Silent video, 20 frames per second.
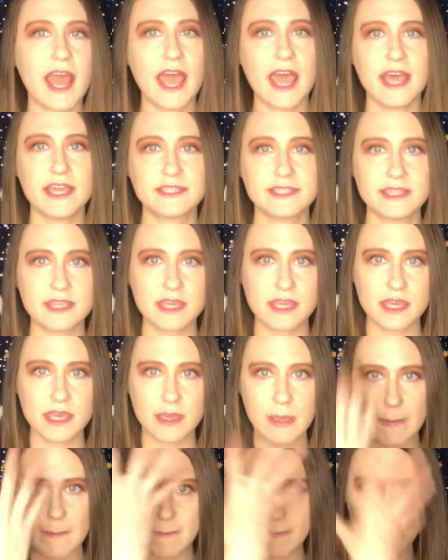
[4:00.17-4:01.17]
as
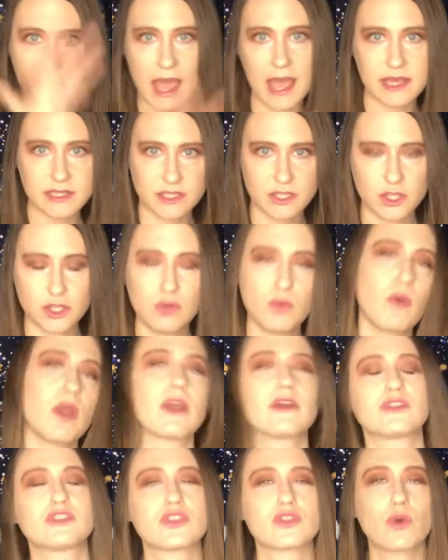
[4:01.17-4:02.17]
the mask you
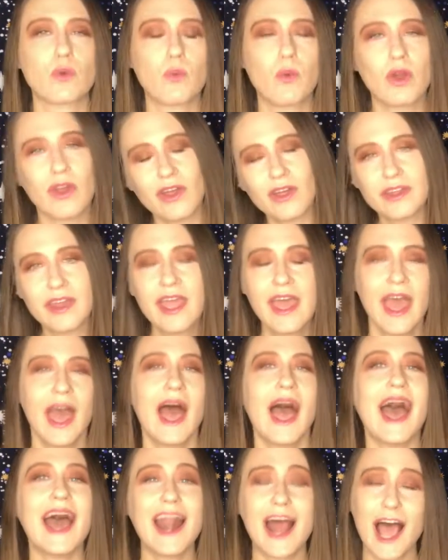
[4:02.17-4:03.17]
wear to the world,
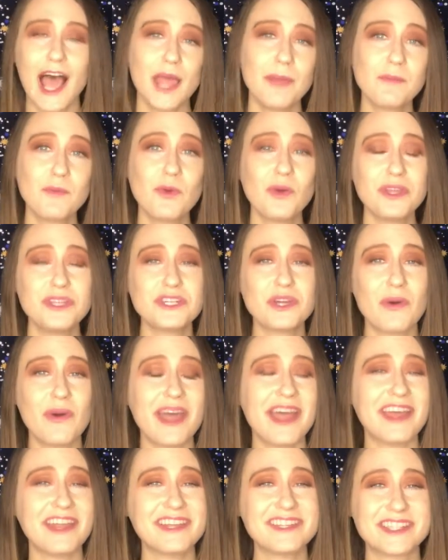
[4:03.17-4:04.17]
and I'm going to go
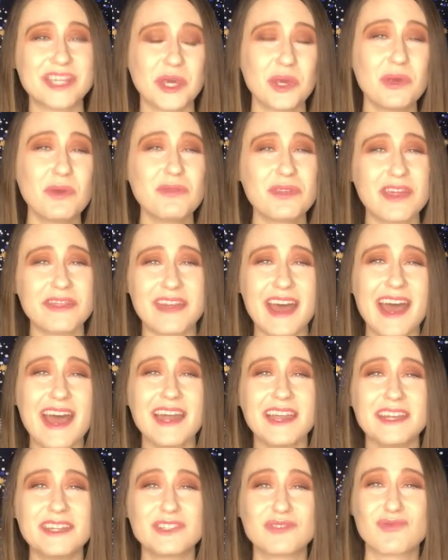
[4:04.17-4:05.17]
ahead and tell you that
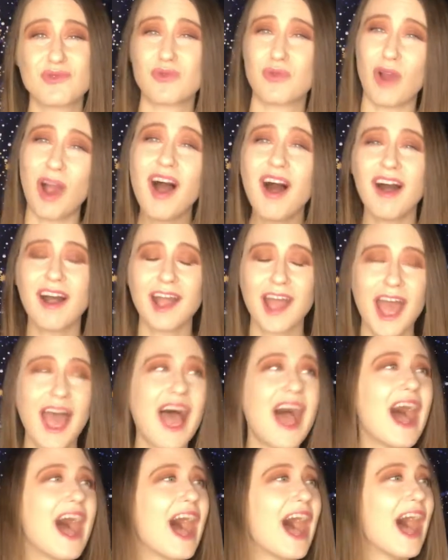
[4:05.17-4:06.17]
that is wrong.
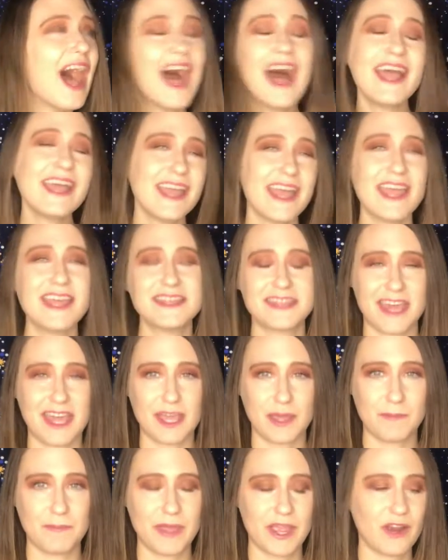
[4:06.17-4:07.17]
I hate that
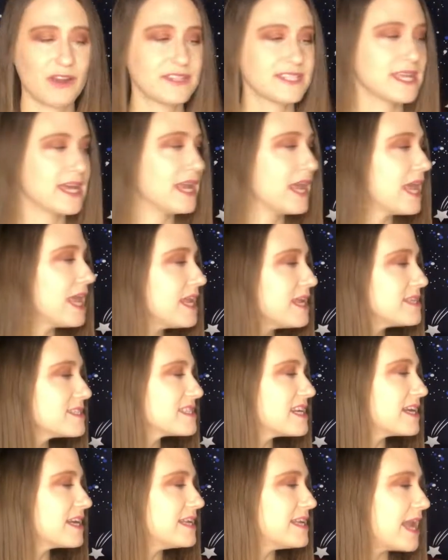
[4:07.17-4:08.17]
comparison. It is
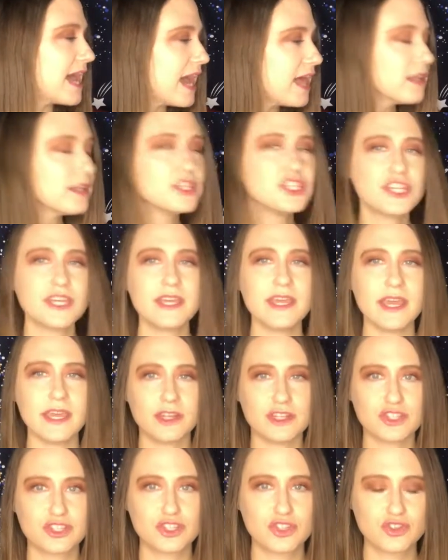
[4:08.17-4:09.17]
an analogy in
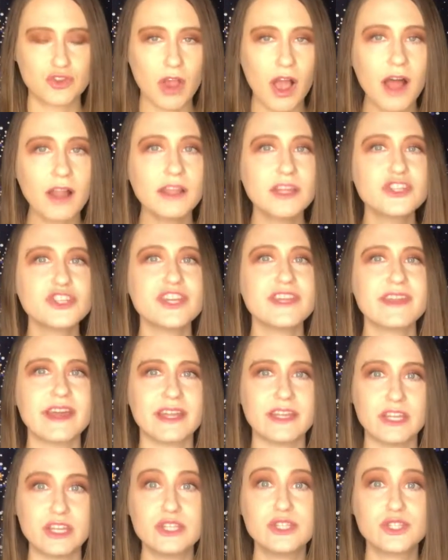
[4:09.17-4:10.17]
astrology
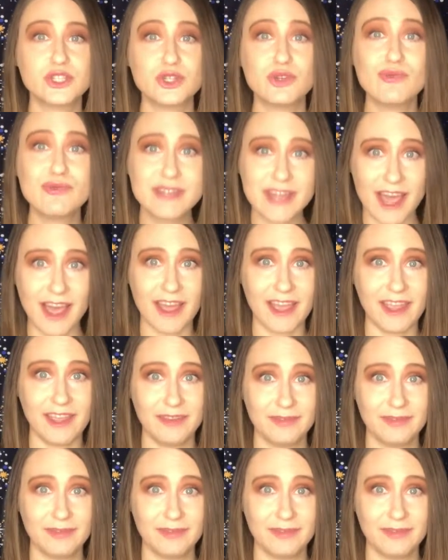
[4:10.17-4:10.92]
that needs to die.